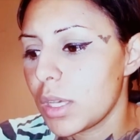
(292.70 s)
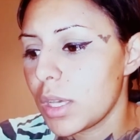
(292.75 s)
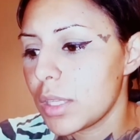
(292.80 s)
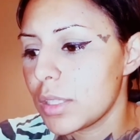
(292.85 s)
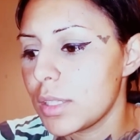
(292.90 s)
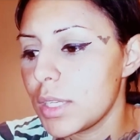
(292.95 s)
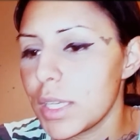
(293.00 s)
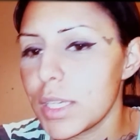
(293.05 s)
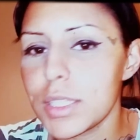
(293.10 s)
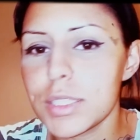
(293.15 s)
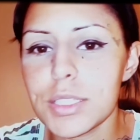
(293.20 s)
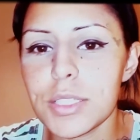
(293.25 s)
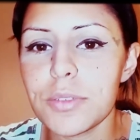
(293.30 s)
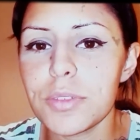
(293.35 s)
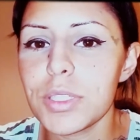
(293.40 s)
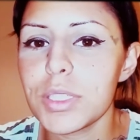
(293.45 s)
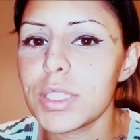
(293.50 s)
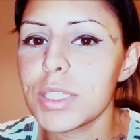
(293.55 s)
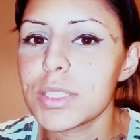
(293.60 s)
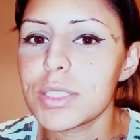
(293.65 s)

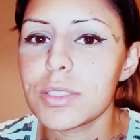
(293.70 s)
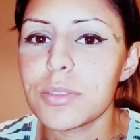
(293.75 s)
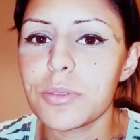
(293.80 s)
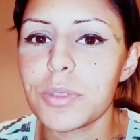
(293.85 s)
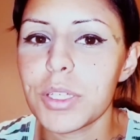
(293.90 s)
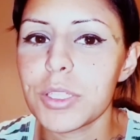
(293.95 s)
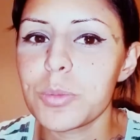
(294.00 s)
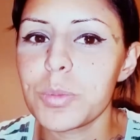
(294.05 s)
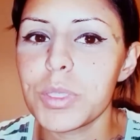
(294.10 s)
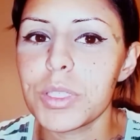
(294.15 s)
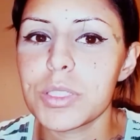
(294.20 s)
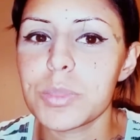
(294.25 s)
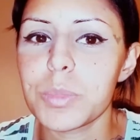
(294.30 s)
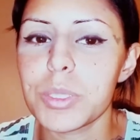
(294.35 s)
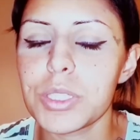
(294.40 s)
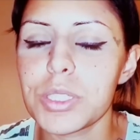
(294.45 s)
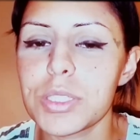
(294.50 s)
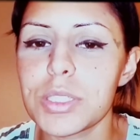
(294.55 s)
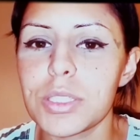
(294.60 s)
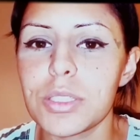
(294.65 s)
negativity doesn't affect me as
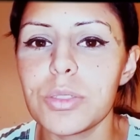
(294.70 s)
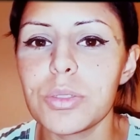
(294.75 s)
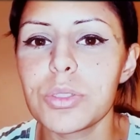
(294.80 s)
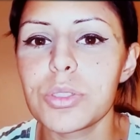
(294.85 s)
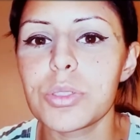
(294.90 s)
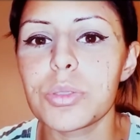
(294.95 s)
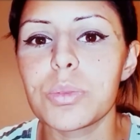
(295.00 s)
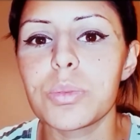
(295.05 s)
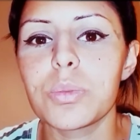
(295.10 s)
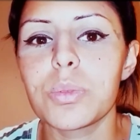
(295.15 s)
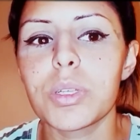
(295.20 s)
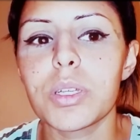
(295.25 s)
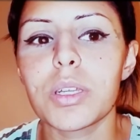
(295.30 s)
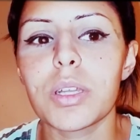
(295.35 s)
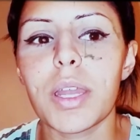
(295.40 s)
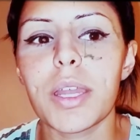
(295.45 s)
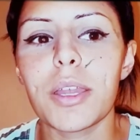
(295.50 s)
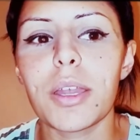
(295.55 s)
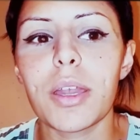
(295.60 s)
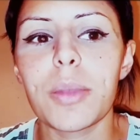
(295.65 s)
much as it used to,
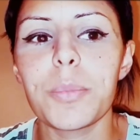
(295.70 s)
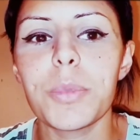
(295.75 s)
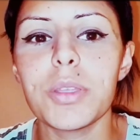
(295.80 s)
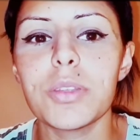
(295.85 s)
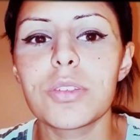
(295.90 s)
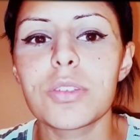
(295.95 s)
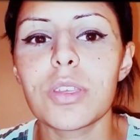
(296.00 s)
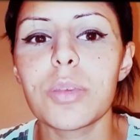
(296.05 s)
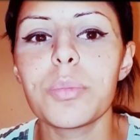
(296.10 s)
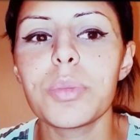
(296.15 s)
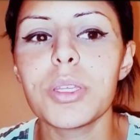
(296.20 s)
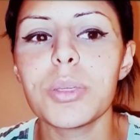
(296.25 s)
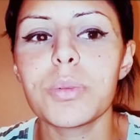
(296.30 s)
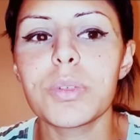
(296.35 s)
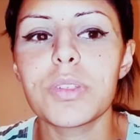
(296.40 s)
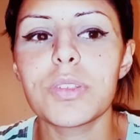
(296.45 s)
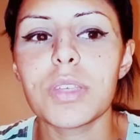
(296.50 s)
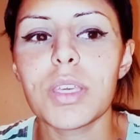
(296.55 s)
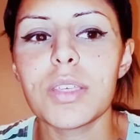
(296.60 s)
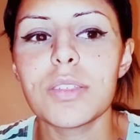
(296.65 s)
where, I mean, somebody
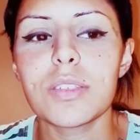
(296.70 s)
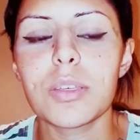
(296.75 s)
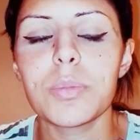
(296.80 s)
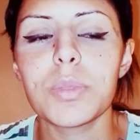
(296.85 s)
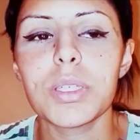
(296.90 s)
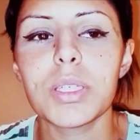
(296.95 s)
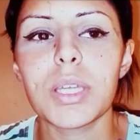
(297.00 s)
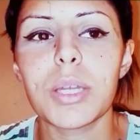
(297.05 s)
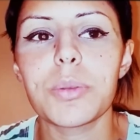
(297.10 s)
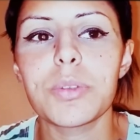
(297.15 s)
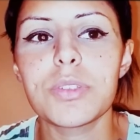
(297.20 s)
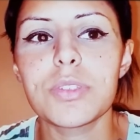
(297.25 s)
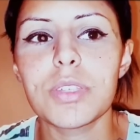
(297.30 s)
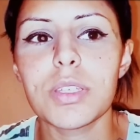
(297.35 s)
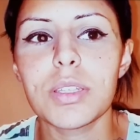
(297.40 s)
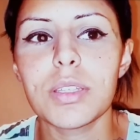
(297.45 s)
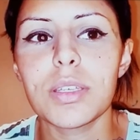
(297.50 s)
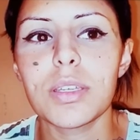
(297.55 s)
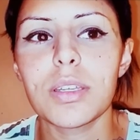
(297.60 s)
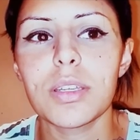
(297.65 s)
would say something and I would
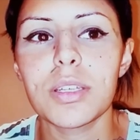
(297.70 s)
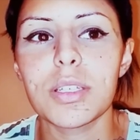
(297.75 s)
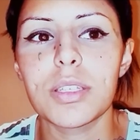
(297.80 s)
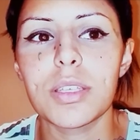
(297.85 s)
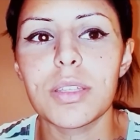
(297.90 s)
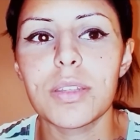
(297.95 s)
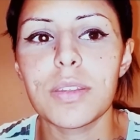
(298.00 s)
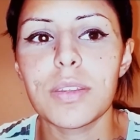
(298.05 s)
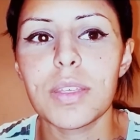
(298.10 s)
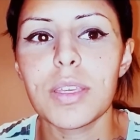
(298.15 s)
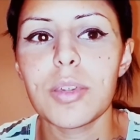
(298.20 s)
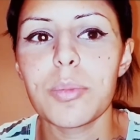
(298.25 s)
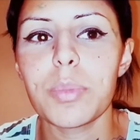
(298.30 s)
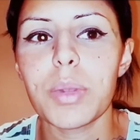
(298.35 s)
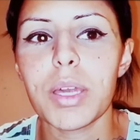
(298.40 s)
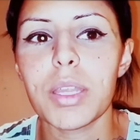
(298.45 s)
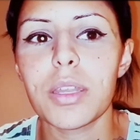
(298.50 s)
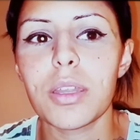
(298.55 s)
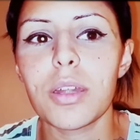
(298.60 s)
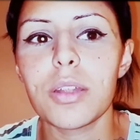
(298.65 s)
sit there and think
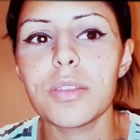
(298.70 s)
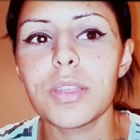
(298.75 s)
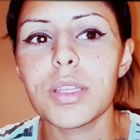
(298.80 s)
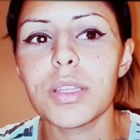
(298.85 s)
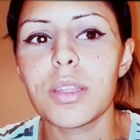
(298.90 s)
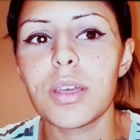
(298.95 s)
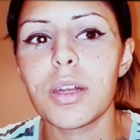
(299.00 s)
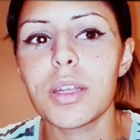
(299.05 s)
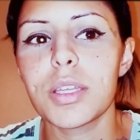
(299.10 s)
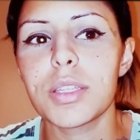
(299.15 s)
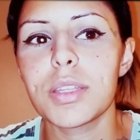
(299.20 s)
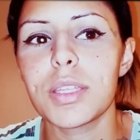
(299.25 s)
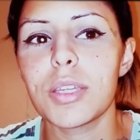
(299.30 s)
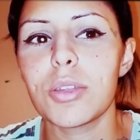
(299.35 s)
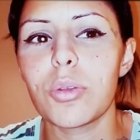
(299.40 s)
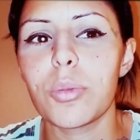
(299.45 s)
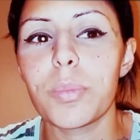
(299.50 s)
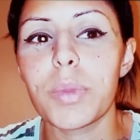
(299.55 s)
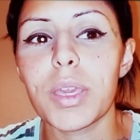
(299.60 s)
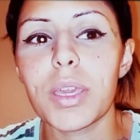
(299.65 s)
about it all day long and
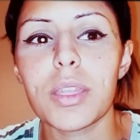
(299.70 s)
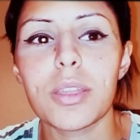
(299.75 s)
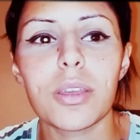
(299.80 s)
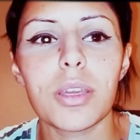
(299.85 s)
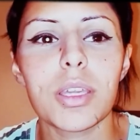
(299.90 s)
think, oh man,